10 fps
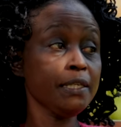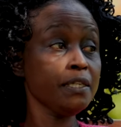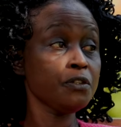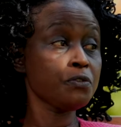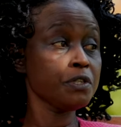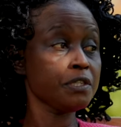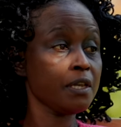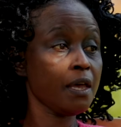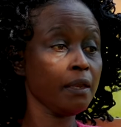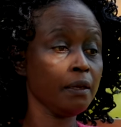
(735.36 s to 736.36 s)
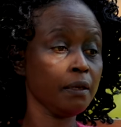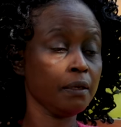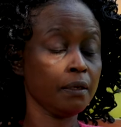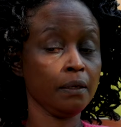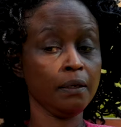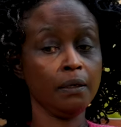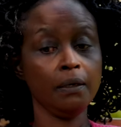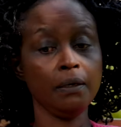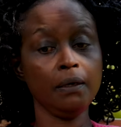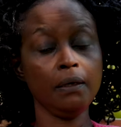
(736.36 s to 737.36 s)
I didn't resign.
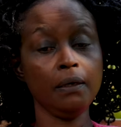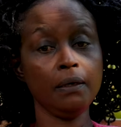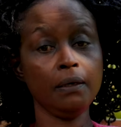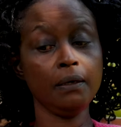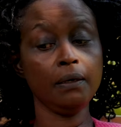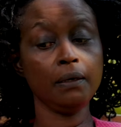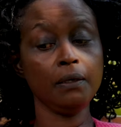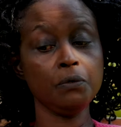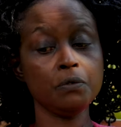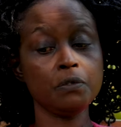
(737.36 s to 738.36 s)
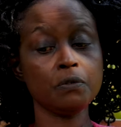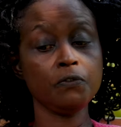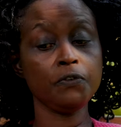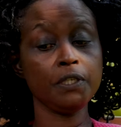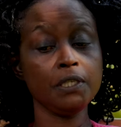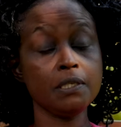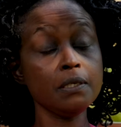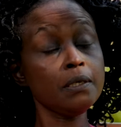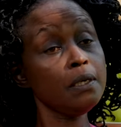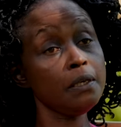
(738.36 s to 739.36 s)
I was offered a
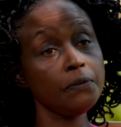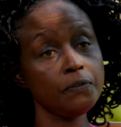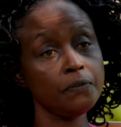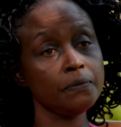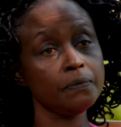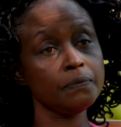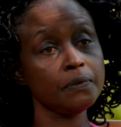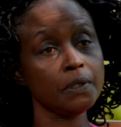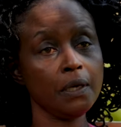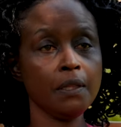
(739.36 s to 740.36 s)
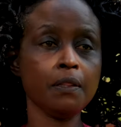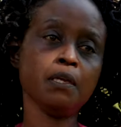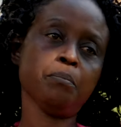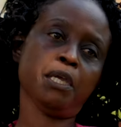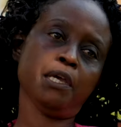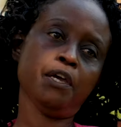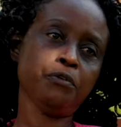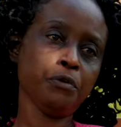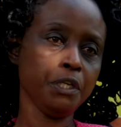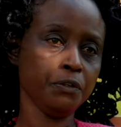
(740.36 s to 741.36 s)
sick leave and then my
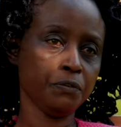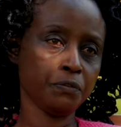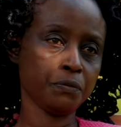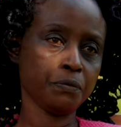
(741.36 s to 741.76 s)
annual leave.